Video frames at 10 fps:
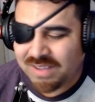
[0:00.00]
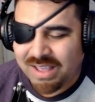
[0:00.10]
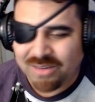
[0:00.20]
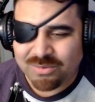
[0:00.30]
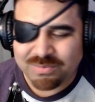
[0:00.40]

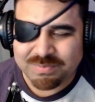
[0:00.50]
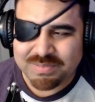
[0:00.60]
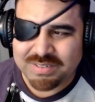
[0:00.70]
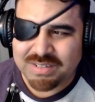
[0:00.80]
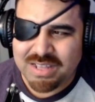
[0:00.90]
I
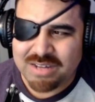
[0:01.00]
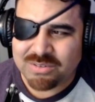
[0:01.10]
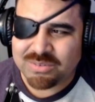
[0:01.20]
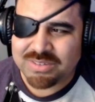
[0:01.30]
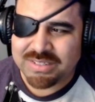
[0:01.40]

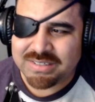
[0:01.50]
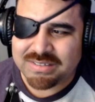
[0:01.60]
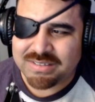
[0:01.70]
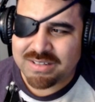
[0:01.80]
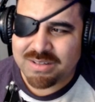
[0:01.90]
don't think
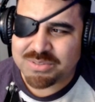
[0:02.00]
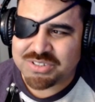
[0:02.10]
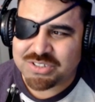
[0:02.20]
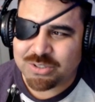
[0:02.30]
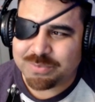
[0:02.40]
that
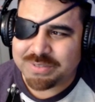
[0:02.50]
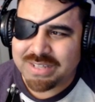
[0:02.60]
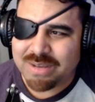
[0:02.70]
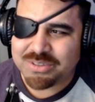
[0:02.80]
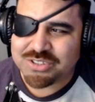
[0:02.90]
was stupid.
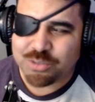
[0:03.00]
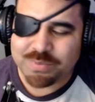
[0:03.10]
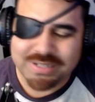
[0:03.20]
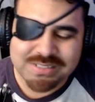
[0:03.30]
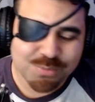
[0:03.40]
That was
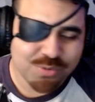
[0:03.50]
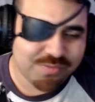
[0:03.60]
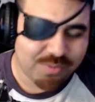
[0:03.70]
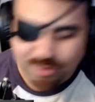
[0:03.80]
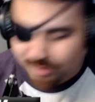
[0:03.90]
stupid. Let's move
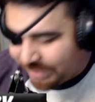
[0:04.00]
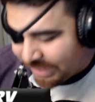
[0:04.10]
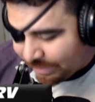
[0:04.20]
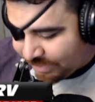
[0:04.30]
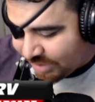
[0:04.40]
forward,
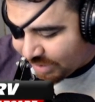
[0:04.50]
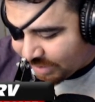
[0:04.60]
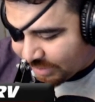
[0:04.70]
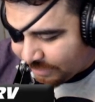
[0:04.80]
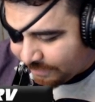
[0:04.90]
man. I'm
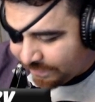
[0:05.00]
done.